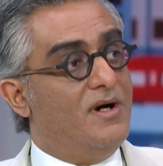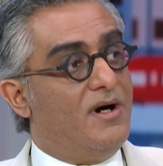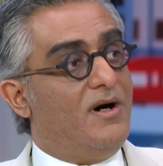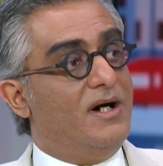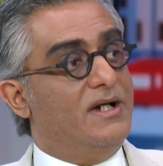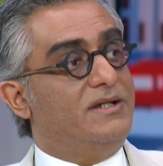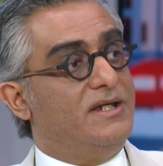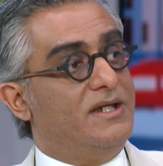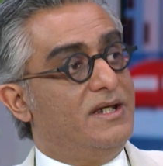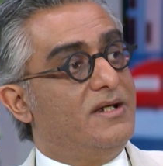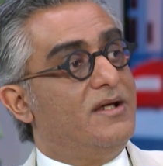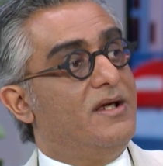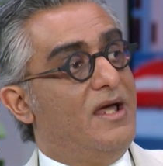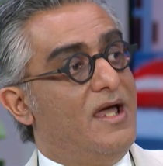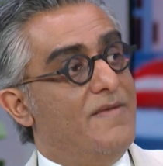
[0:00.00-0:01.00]
I think
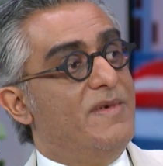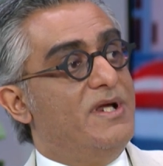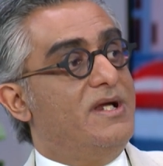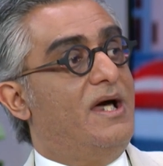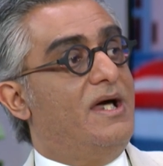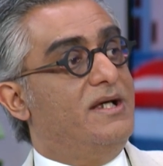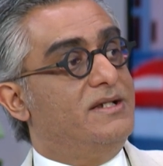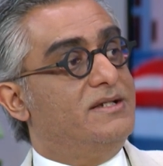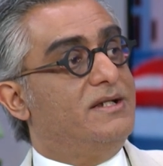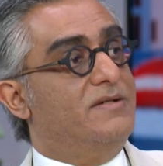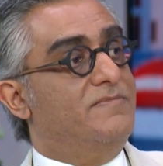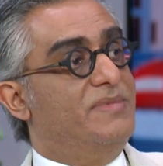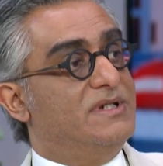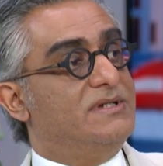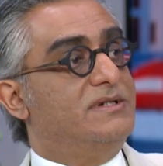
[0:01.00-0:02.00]
M&As
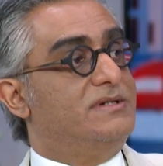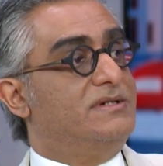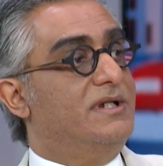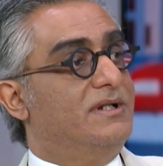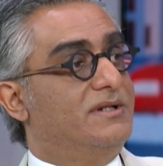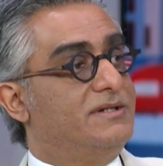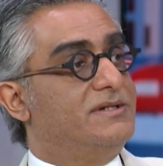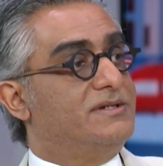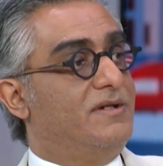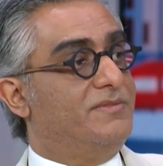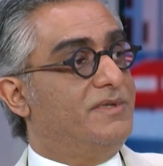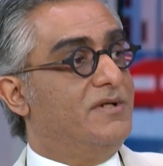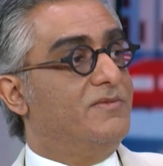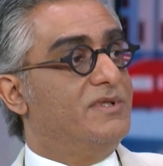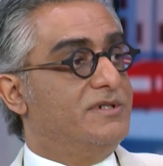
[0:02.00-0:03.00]
and business deals is
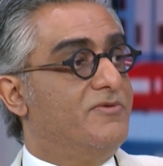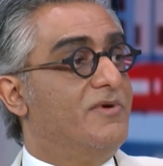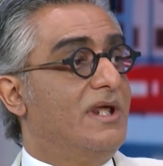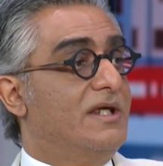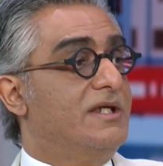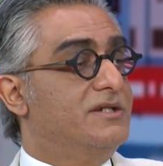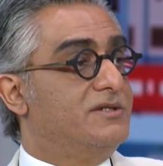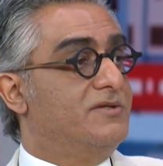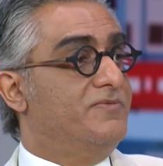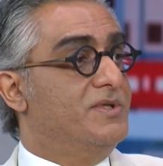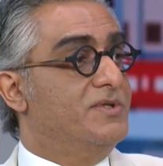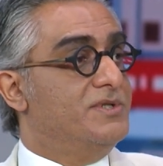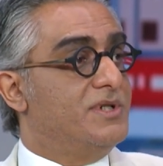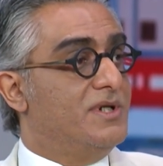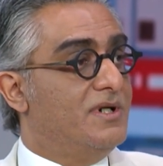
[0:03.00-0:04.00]
something which really is the
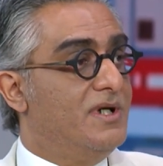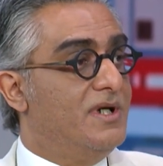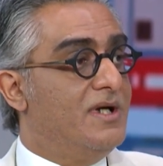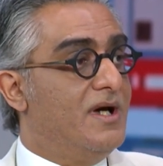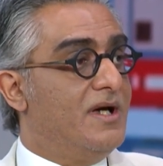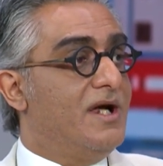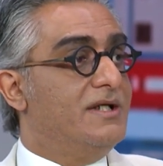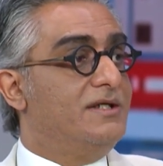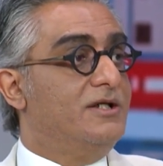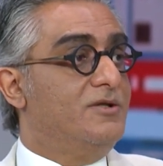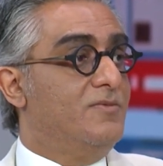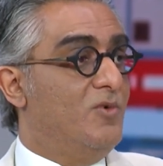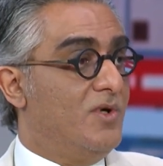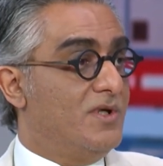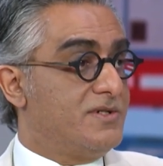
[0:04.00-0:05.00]
future. And I think the
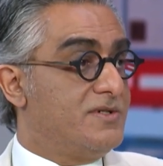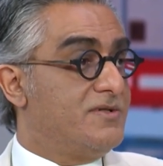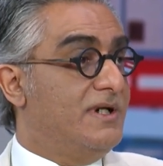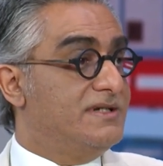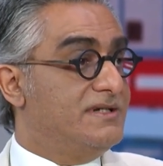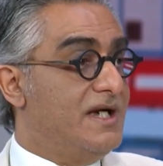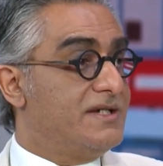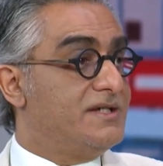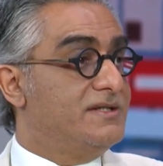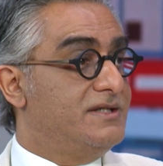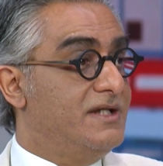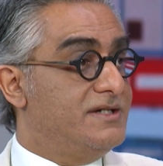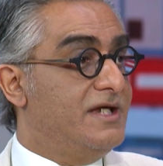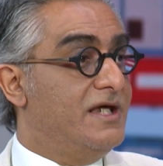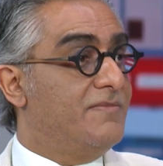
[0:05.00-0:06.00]
more transactions
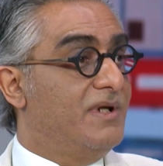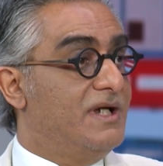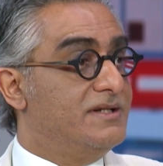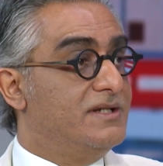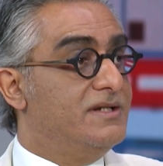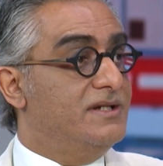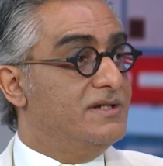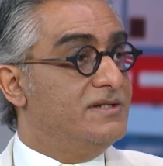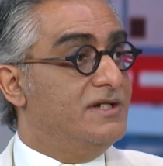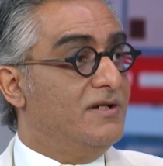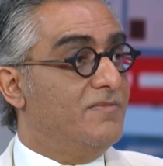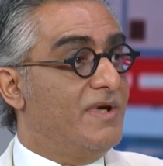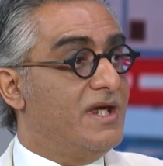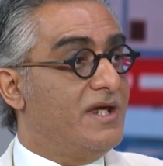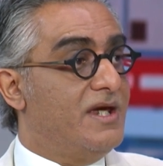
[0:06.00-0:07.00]
that take place in this deal
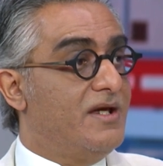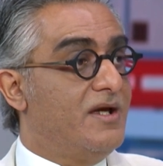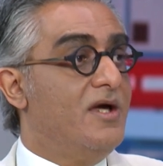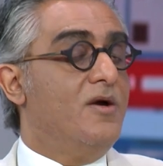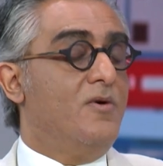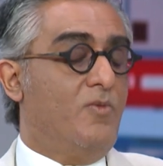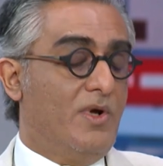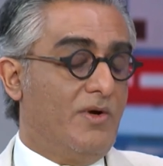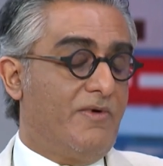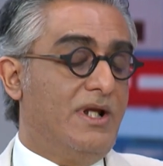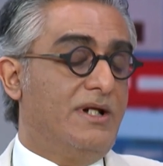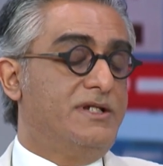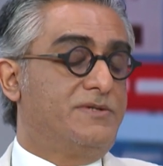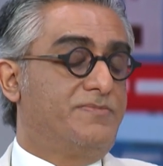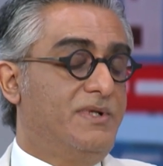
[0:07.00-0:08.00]
making will
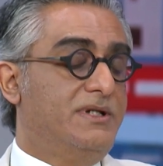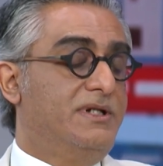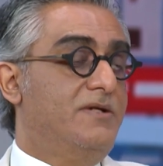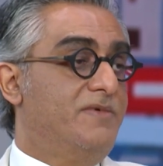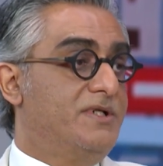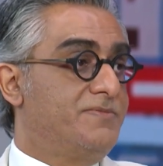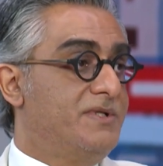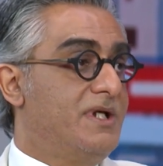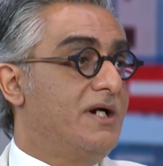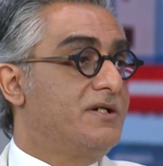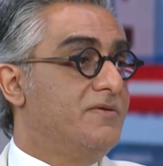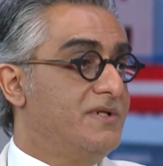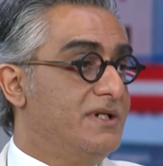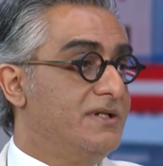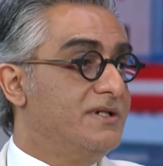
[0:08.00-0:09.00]
really spur the investment
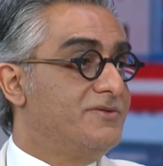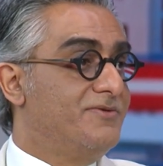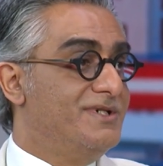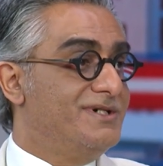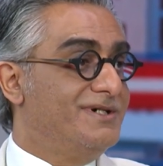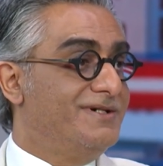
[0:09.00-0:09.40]
activity in this region.